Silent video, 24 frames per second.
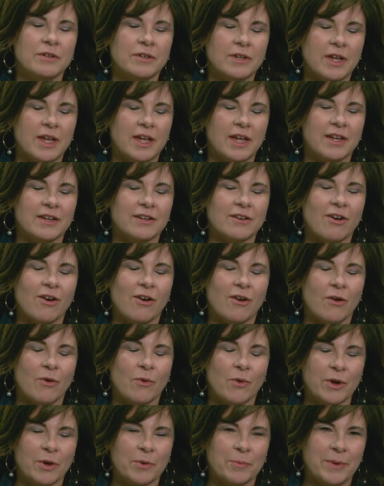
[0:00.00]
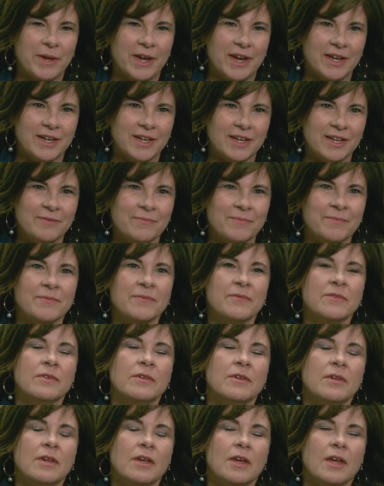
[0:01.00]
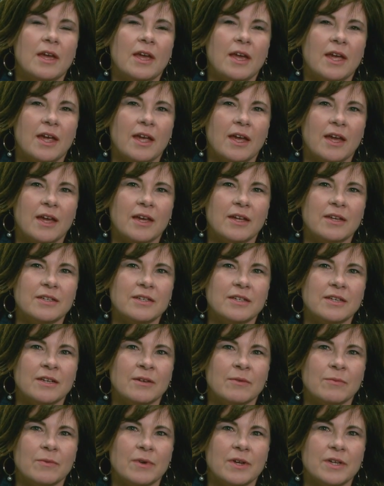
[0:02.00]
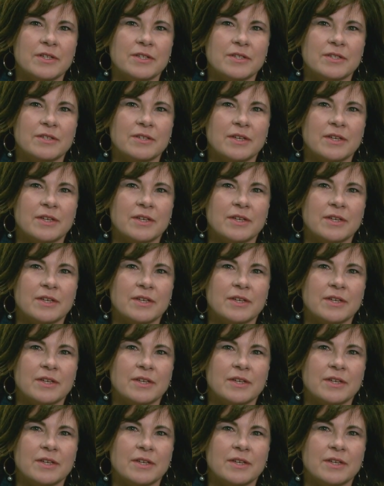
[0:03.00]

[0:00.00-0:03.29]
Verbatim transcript: and oil painting, and it was